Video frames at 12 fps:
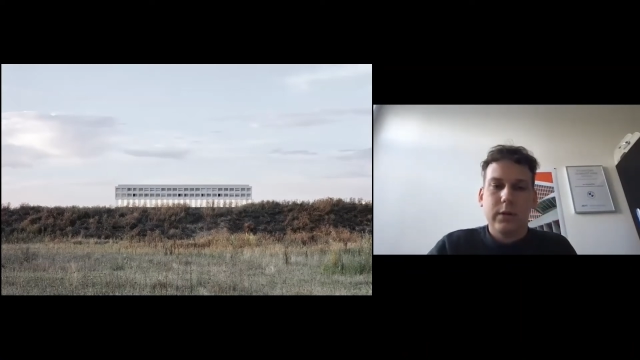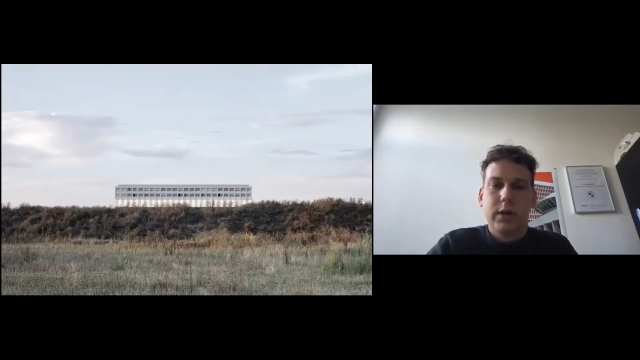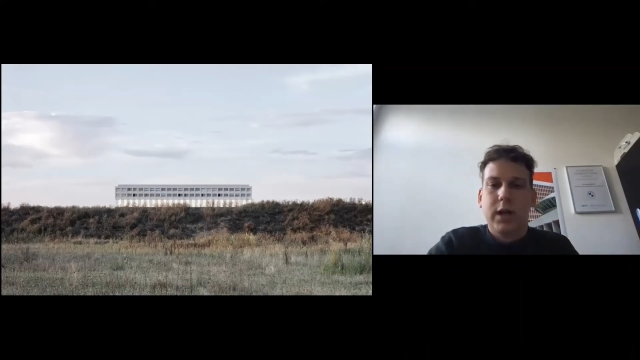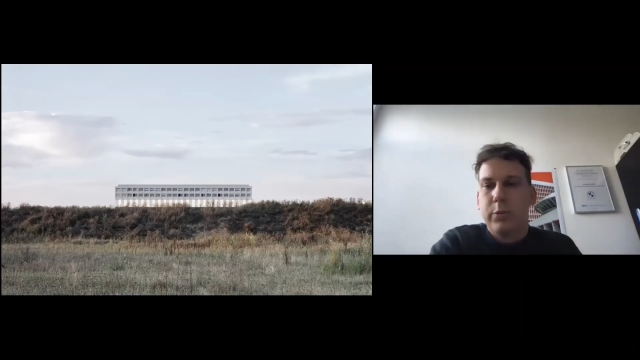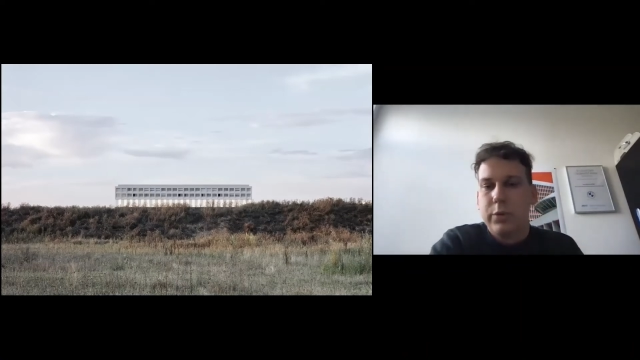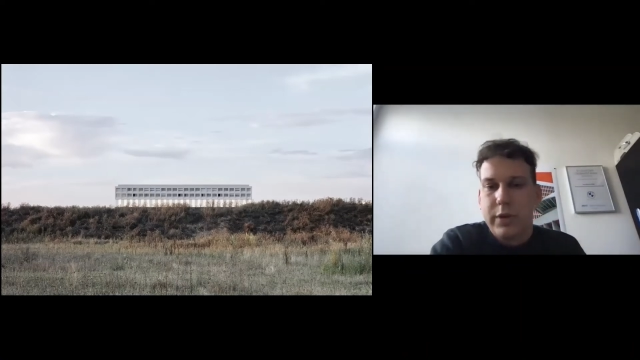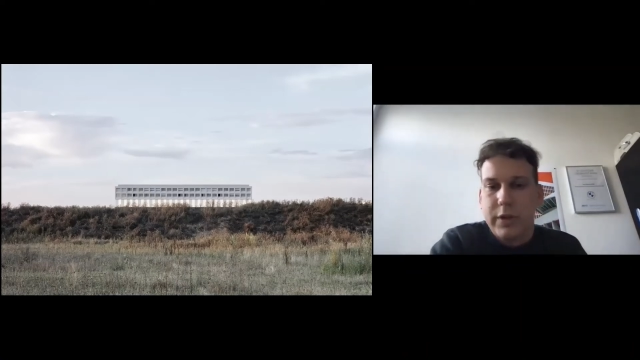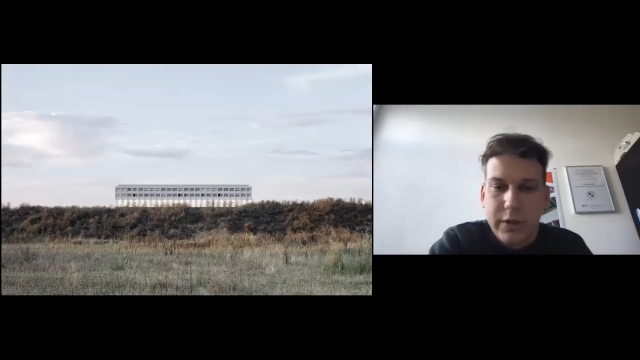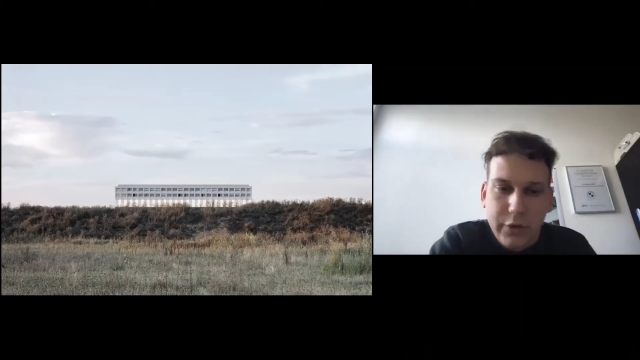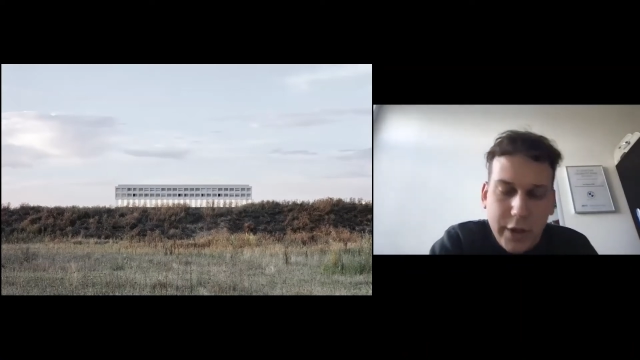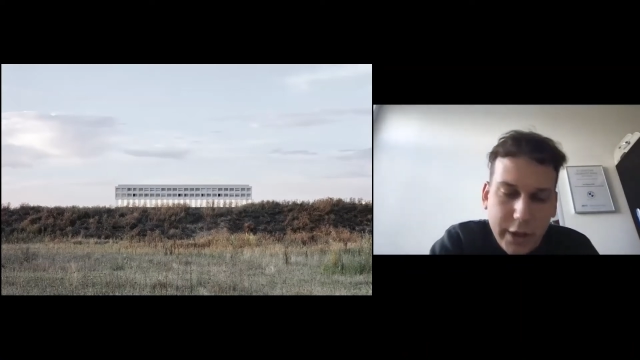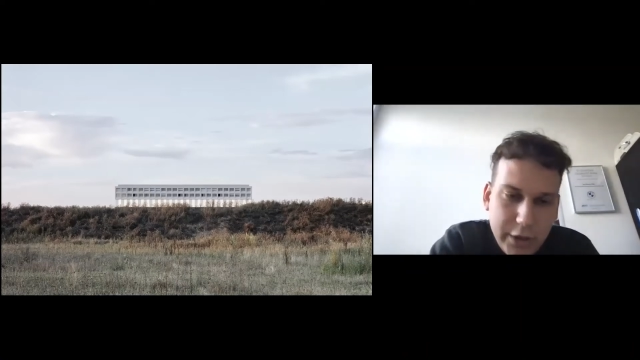campus as a
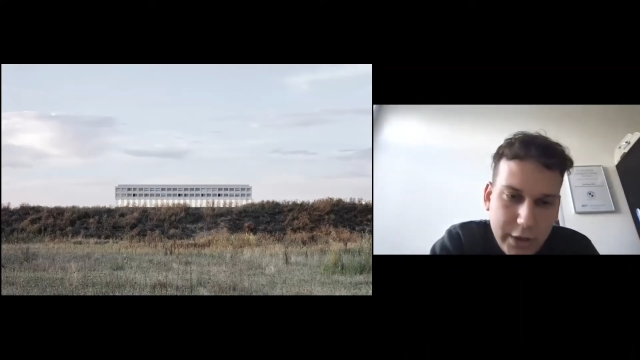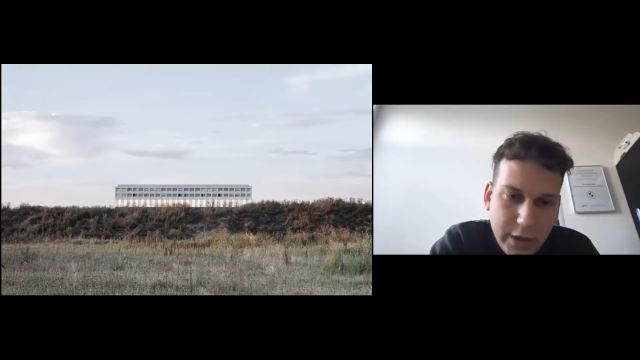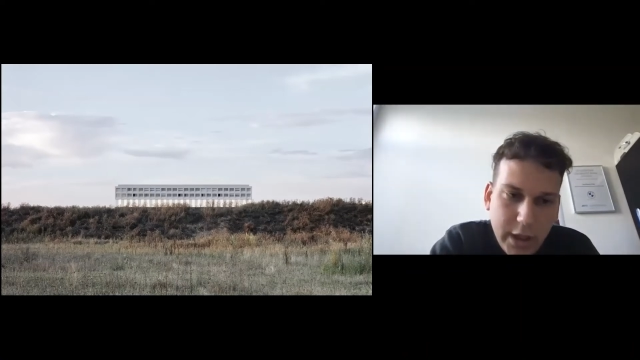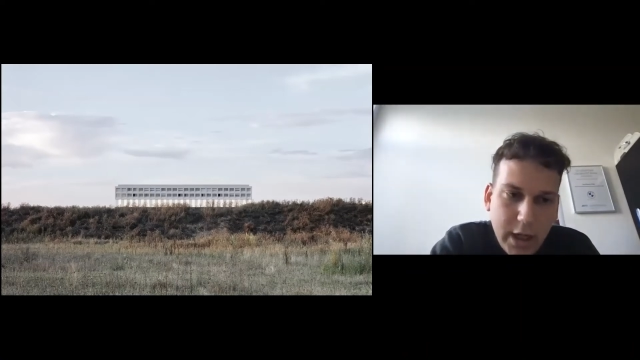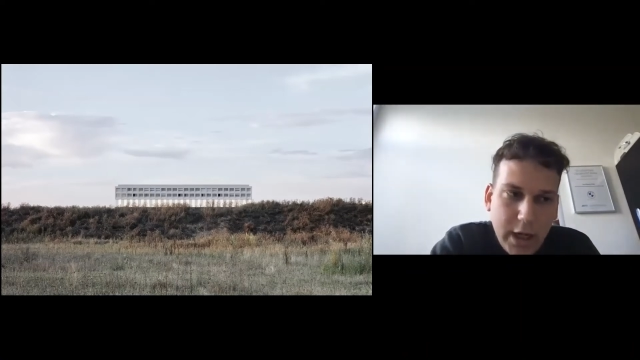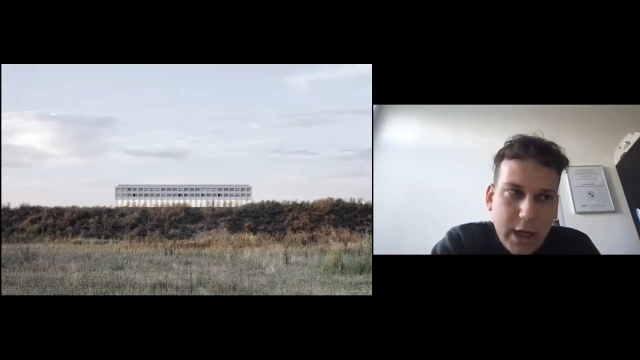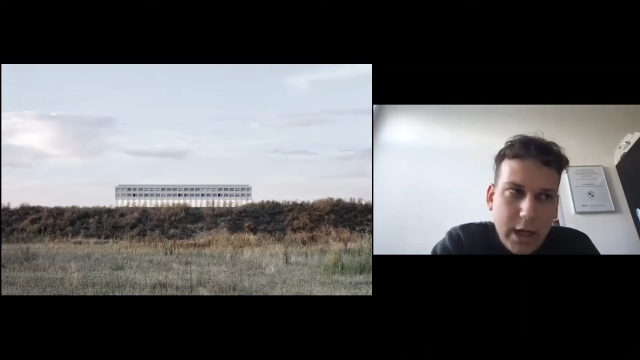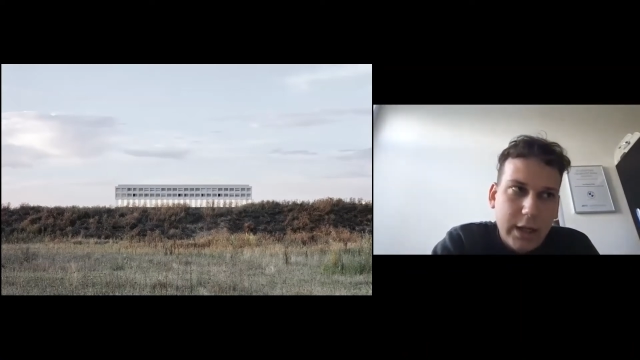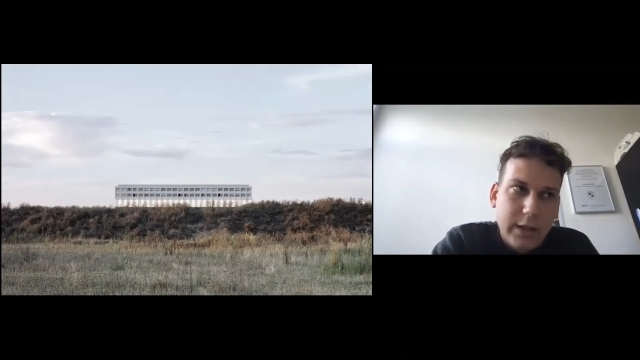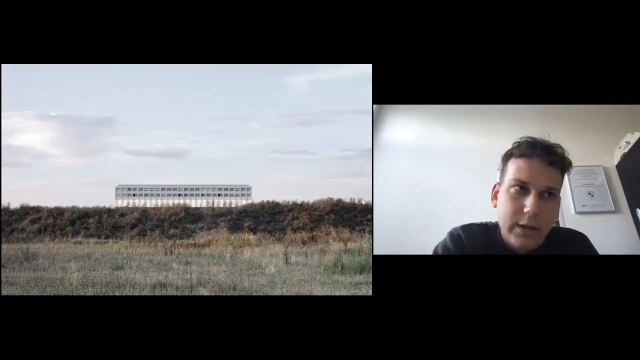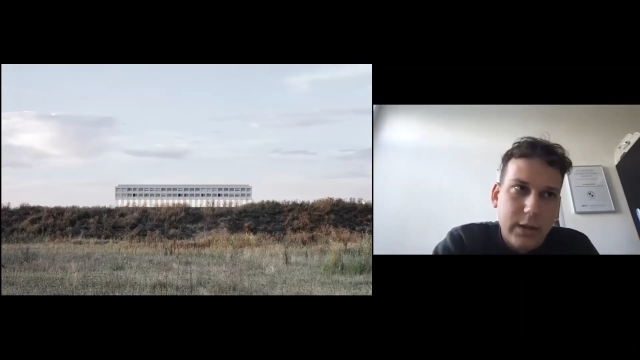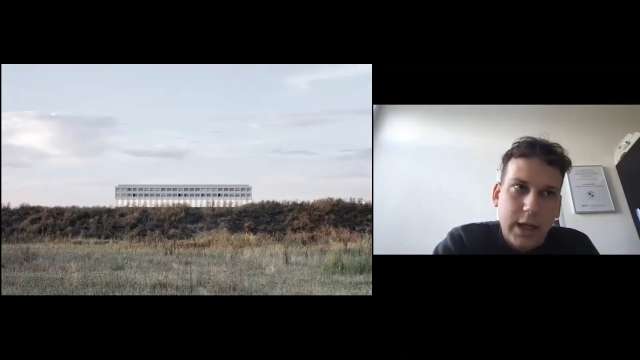structure,
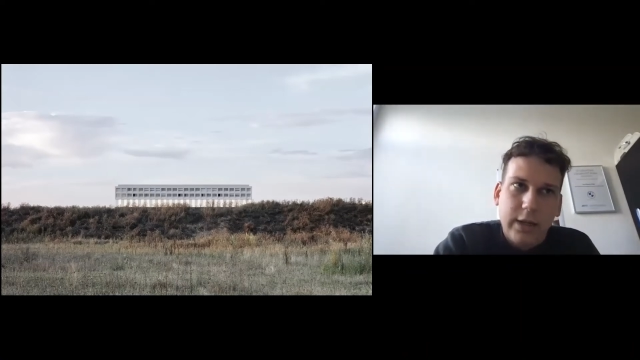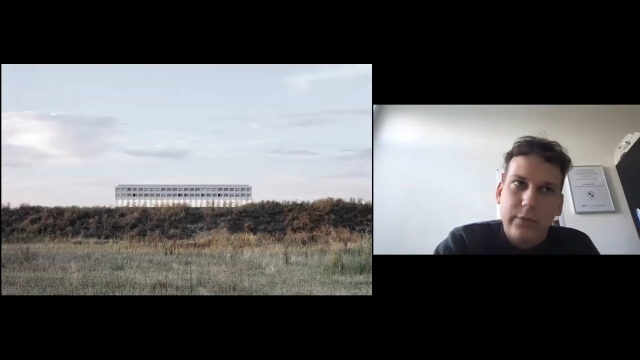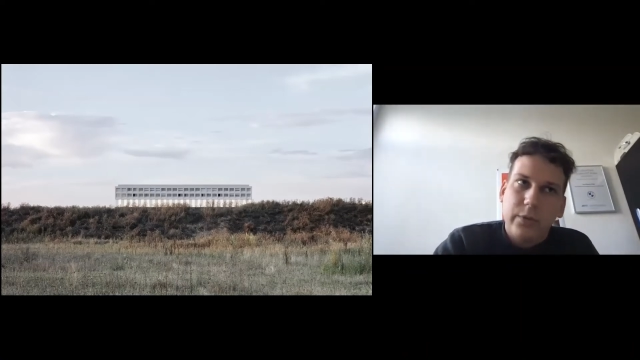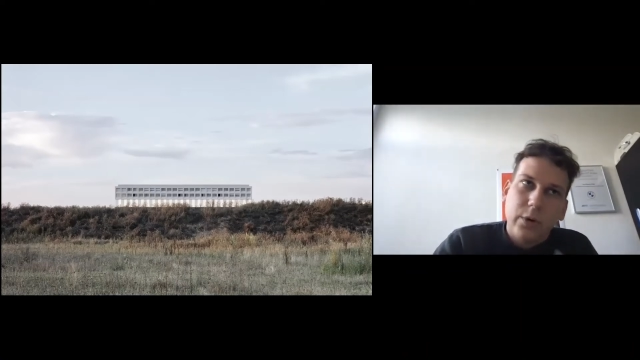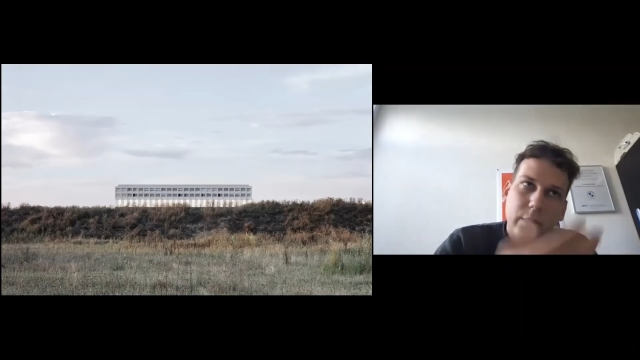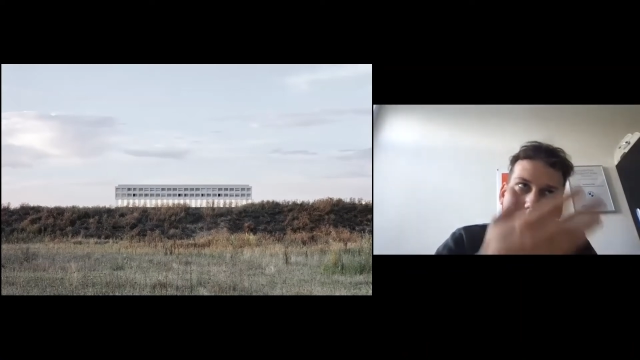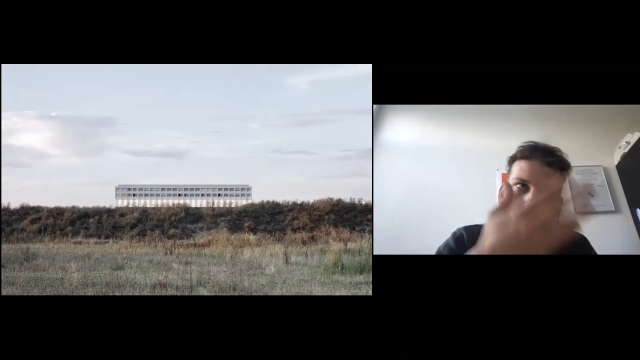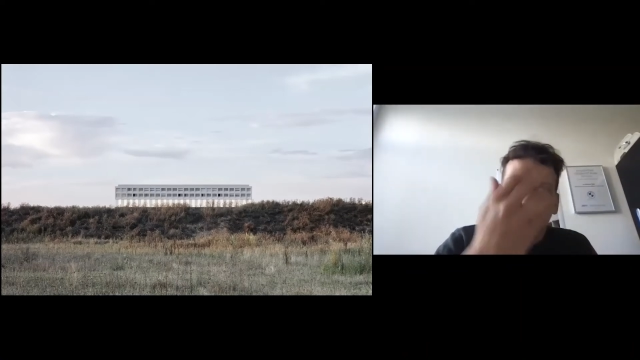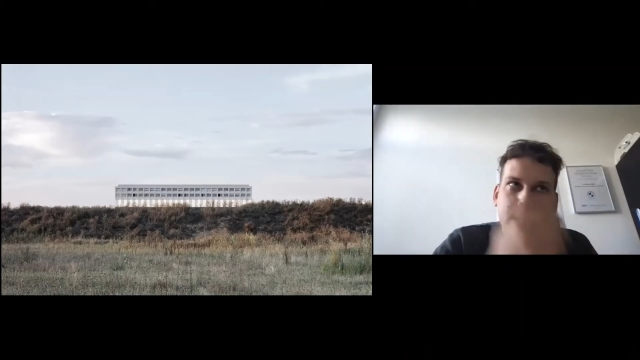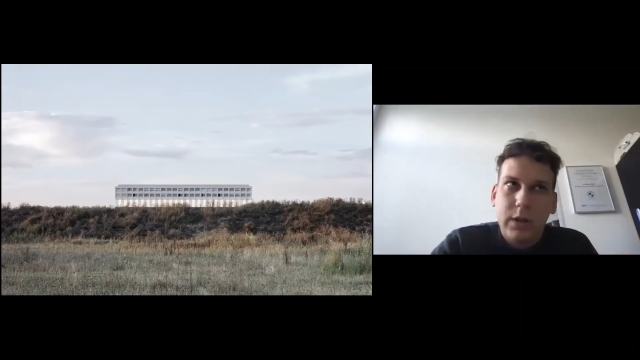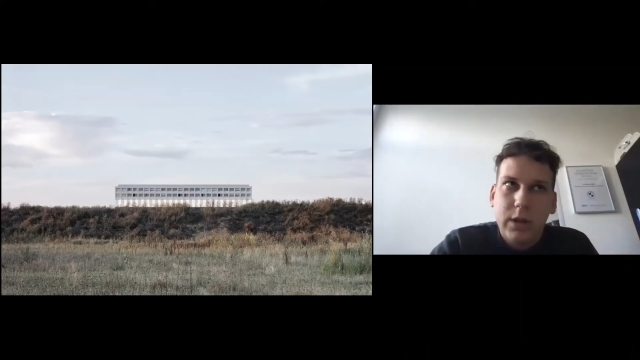and the life goes.